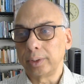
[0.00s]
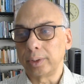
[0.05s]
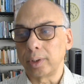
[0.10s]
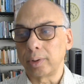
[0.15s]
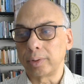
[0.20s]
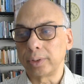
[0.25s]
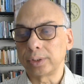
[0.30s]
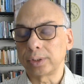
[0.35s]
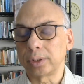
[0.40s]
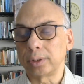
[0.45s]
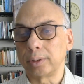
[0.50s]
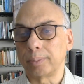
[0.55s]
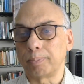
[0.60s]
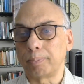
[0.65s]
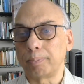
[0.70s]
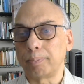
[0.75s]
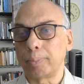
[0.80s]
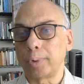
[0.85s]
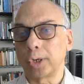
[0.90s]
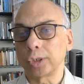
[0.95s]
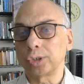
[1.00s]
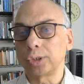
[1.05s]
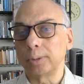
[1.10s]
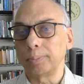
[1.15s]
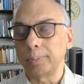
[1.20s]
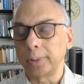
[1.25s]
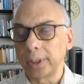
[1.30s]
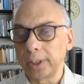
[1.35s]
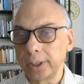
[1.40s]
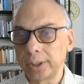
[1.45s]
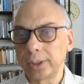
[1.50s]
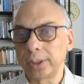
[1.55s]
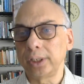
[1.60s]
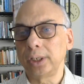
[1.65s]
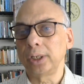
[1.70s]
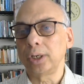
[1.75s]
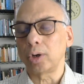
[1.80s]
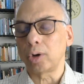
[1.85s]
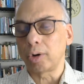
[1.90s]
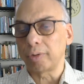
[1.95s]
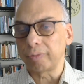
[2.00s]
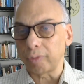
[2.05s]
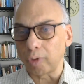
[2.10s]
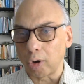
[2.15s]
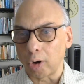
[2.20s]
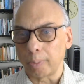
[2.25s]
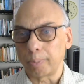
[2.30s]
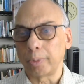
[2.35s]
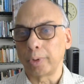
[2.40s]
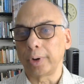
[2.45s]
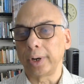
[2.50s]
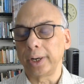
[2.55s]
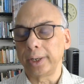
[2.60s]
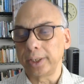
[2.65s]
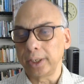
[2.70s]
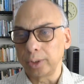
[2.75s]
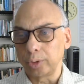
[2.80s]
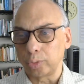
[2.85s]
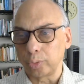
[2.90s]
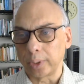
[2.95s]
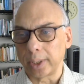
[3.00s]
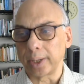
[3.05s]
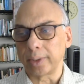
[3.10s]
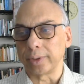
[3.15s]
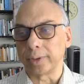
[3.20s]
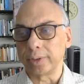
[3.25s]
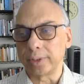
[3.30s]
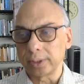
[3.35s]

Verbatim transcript: There is the possibility of operating together.